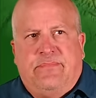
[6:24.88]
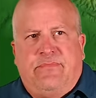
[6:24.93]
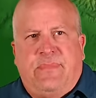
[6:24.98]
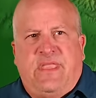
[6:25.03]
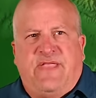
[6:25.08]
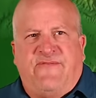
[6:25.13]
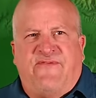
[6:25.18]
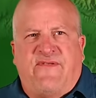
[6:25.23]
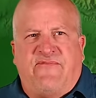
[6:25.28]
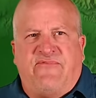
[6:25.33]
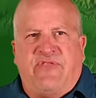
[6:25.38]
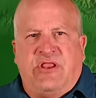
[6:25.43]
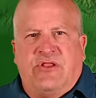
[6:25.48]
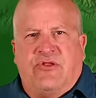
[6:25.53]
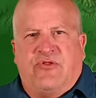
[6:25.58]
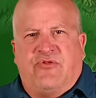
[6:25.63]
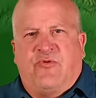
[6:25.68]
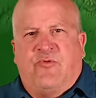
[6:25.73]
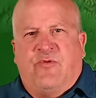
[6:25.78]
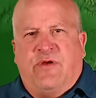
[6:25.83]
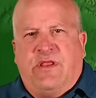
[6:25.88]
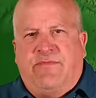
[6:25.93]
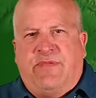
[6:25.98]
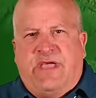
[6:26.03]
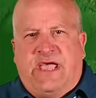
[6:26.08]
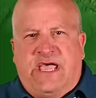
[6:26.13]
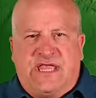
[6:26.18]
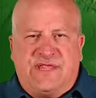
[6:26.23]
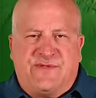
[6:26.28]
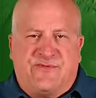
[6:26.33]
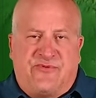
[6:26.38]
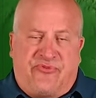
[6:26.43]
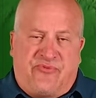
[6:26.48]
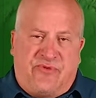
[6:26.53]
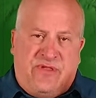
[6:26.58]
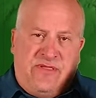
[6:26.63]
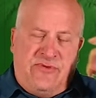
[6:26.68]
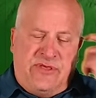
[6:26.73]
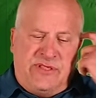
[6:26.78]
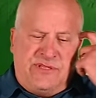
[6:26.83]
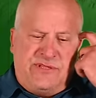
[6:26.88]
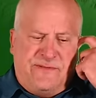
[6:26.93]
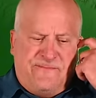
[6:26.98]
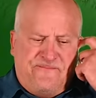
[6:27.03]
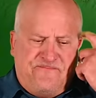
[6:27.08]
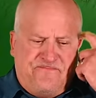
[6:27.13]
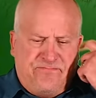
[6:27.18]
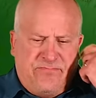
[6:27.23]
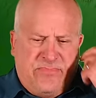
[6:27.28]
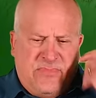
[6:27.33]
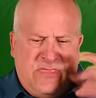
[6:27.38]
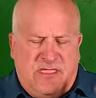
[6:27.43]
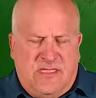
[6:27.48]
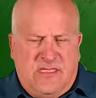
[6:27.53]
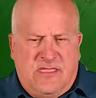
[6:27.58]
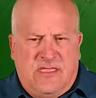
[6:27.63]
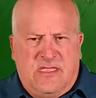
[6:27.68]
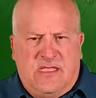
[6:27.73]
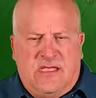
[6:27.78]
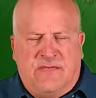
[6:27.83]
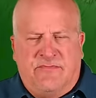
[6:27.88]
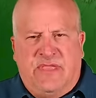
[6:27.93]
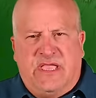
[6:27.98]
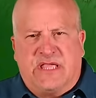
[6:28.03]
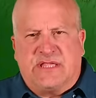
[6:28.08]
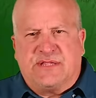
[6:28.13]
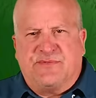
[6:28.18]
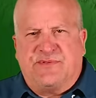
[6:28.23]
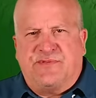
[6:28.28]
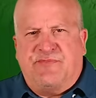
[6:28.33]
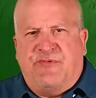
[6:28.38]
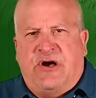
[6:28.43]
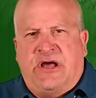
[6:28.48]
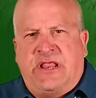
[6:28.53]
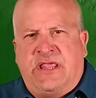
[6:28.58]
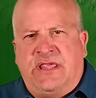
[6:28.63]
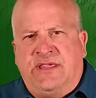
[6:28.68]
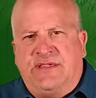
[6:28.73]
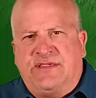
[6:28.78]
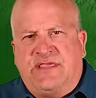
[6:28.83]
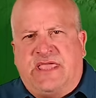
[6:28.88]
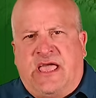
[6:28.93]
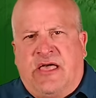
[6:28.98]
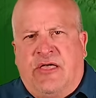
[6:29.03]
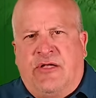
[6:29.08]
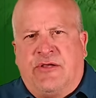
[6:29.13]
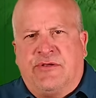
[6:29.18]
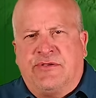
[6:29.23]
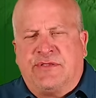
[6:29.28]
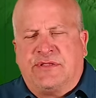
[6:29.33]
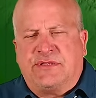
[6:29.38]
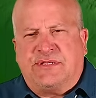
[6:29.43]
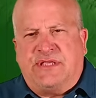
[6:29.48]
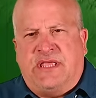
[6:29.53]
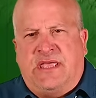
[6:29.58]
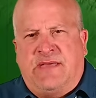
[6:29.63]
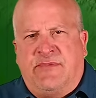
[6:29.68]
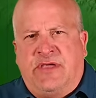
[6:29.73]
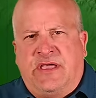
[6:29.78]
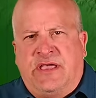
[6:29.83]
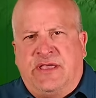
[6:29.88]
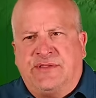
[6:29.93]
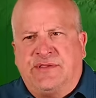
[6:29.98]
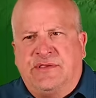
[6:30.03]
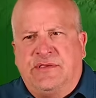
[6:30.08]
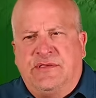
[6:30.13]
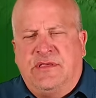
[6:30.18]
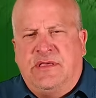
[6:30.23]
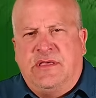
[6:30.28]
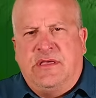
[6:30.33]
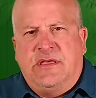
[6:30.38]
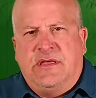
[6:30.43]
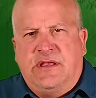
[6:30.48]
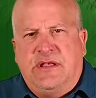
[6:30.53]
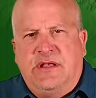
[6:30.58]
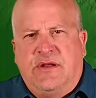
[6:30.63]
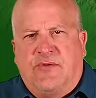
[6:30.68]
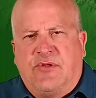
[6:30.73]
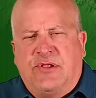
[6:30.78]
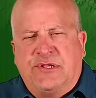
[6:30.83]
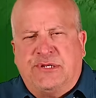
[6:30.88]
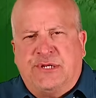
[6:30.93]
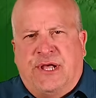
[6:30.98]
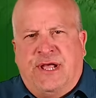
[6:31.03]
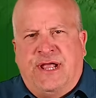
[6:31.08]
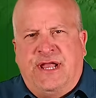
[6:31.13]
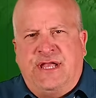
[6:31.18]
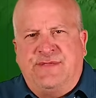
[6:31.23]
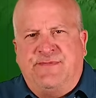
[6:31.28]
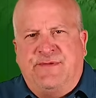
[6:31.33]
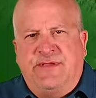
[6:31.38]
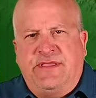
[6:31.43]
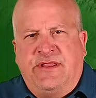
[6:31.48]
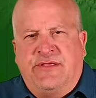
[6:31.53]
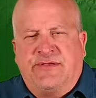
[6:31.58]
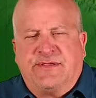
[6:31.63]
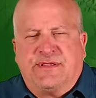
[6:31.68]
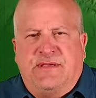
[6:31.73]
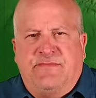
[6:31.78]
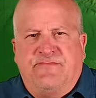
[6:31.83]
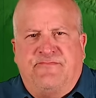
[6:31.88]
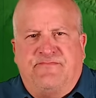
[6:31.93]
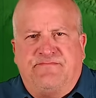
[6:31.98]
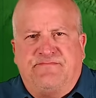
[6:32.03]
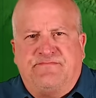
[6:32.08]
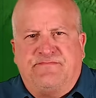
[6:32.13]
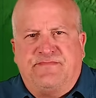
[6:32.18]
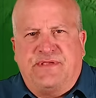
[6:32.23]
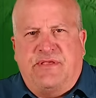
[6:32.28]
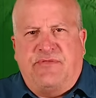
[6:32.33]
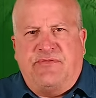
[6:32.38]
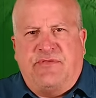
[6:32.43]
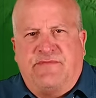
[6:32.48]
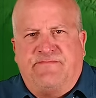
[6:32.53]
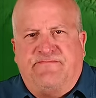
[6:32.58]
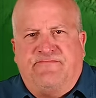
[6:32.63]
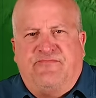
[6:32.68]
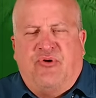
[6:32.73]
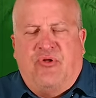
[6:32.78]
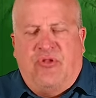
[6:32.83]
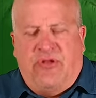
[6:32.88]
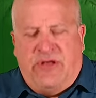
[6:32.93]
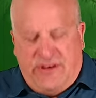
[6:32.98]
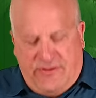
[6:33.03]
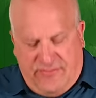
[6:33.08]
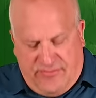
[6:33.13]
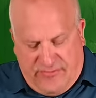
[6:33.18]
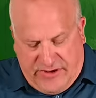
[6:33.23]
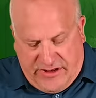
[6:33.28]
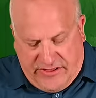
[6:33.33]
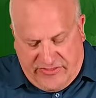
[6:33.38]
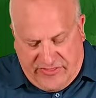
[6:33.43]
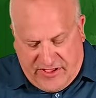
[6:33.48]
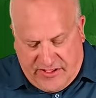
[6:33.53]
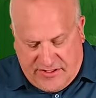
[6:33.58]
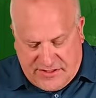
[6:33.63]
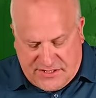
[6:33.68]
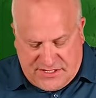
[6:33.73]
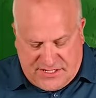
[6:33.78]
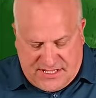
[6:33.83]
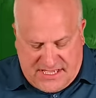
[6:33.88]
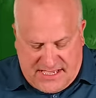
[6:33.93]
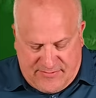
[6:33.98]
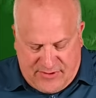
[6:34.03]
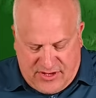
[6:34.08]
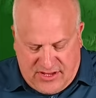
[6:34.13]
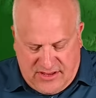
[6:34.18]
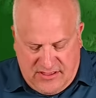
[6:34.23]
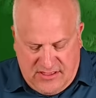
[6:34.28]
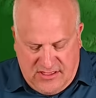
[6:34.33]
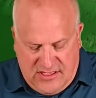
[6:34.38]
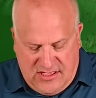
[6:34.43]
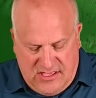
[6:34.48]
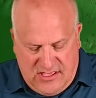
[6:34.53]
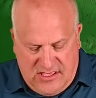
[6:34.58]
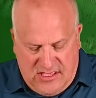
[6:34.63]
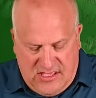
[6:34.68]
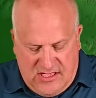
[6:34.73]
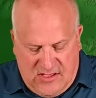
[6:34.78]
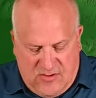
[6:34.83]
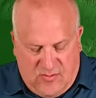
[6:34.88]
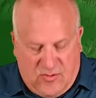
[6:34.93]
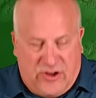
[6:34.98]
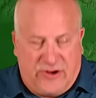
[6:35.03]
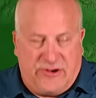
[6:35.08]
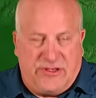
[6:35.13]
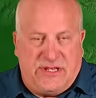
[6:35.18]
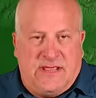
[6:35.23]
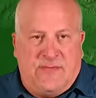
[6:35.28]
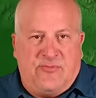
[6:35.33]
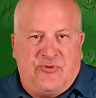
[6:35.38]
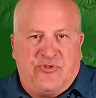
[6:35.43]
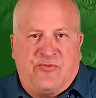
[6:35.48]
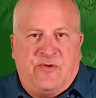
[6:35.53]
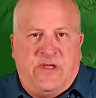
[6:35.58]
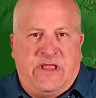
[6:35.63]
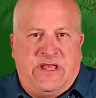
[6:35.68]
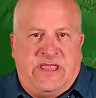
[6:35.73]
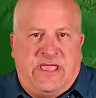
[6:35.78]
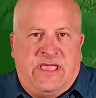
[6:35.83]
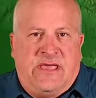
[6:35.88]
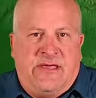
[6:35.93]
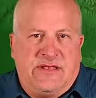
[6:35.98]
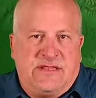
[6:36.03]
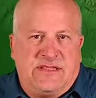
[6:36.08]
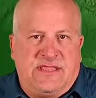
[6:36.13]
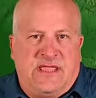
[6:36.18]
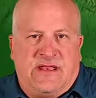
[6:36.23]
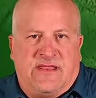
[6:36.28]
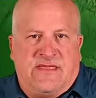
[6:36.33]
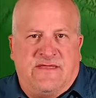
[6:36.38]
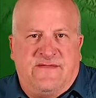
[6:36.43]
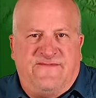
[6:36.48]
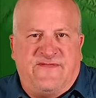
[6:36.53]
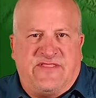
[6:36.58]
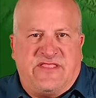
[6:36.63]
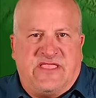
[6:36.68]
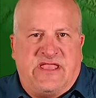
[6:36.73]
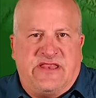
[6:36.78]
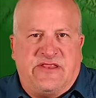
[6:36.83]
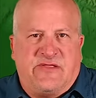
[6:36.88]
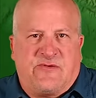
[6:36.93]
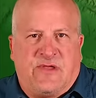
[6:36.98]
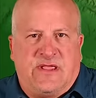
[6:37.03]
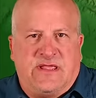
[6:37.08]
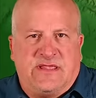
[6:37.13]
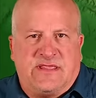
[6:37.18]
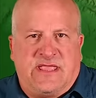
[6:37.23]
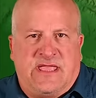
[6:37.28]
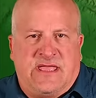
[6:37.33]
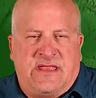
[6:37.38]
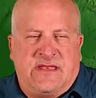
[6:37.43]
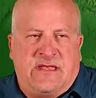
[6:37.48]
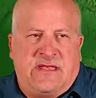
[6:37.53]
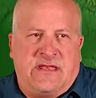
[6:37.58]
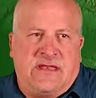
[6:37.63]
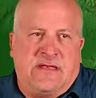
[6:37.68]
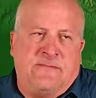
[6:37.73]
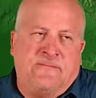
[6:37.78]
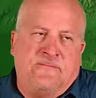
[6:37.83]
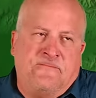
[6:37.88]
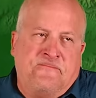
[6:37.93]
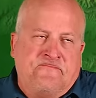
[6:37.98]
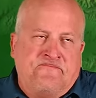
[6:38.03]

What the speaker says: maybe 15 or 20 bass for three of us, a mix of spotties, calicos, and sandbass. No real giants, but, you know, something to pull on when nothing else is happening. Water temp was way down. It's down to 58 degrees again, and then